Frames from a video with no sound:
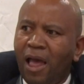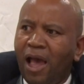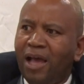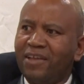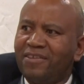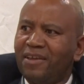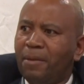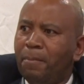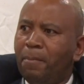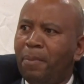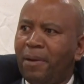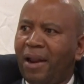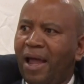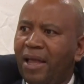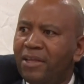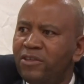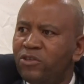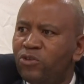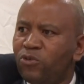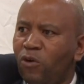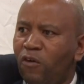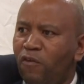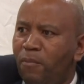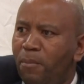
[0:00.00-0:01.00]
as a
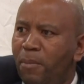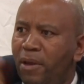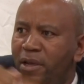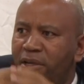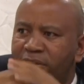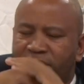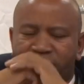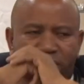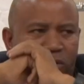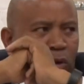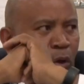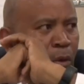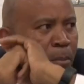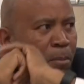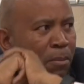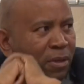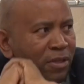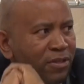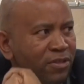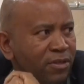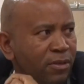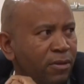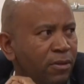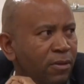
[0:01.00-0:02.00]
branch of military
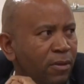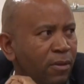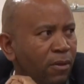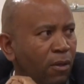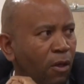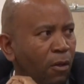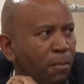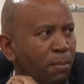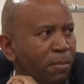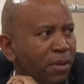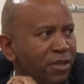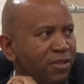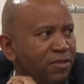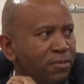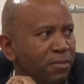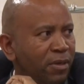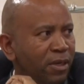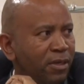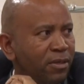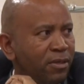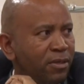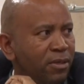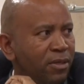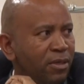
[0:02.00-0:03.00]

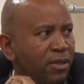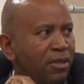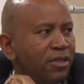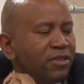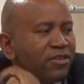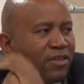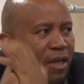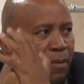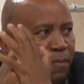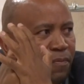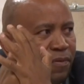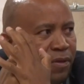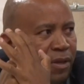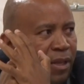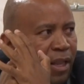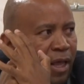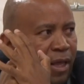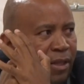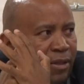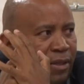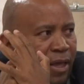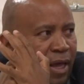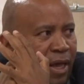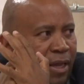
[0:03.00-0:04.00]
ombudsman? Something
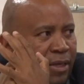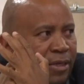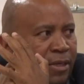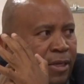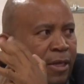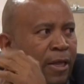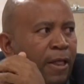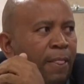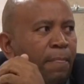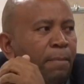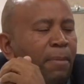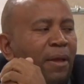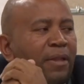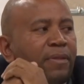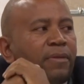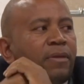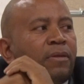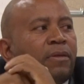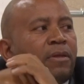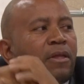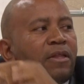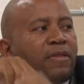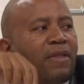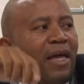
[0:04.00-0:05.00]
like that.
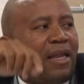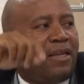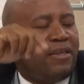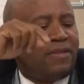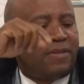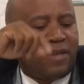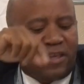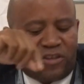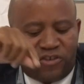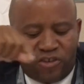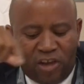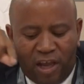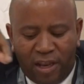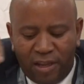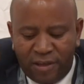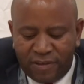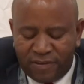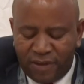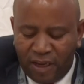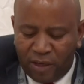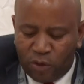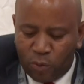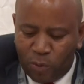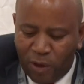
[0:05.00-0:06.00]
But that is the
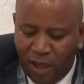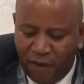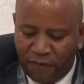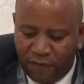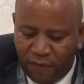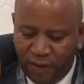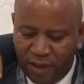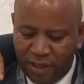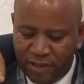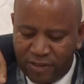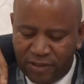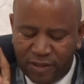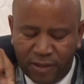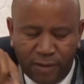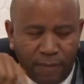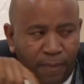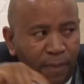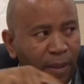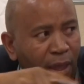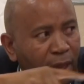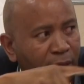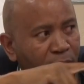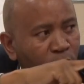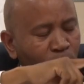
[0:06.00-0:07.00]
challenge that we are
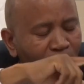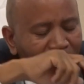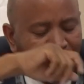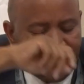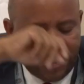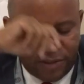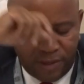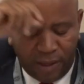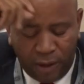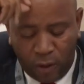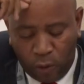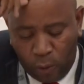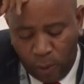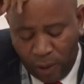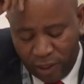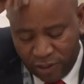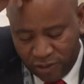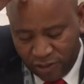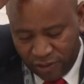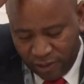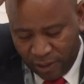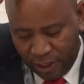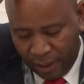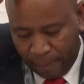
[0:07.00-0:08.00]
facing. And you ask a
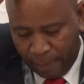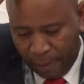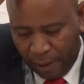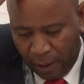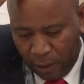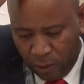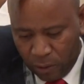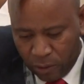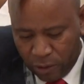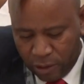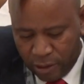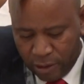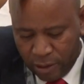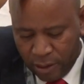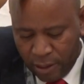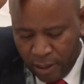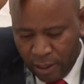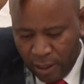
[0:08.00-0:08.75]
question about